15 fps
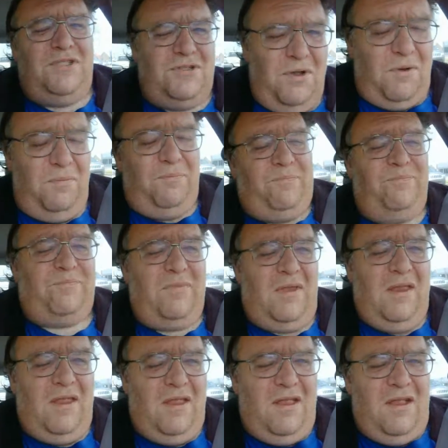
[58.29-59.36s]
So
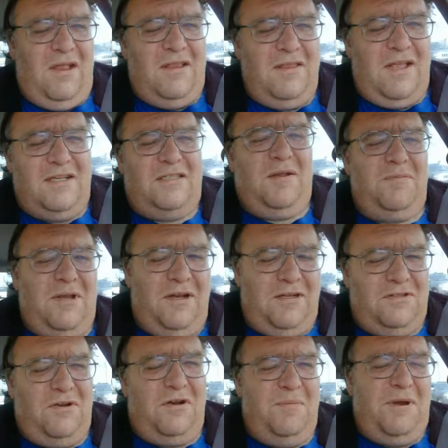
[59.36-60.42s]
that's something
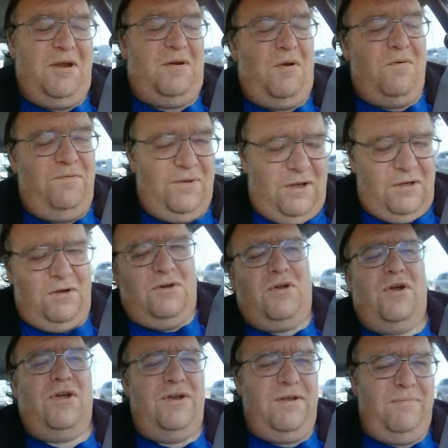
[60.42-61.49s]
that's going to be hopefully
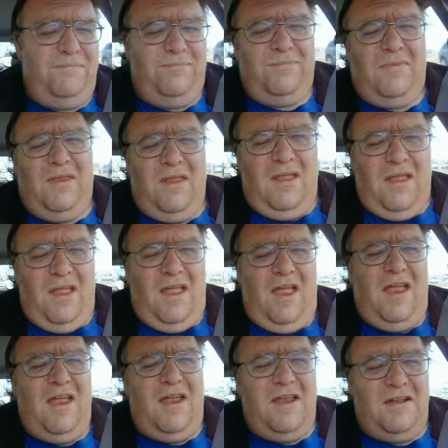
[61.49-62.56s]
good.
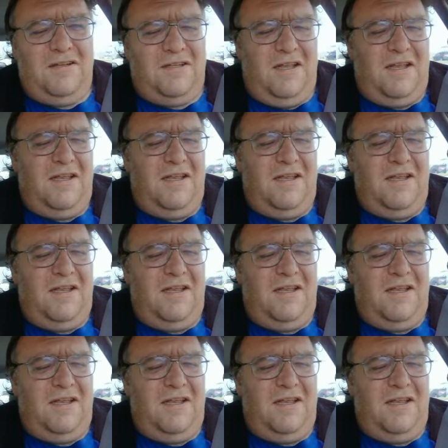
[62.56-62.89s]
And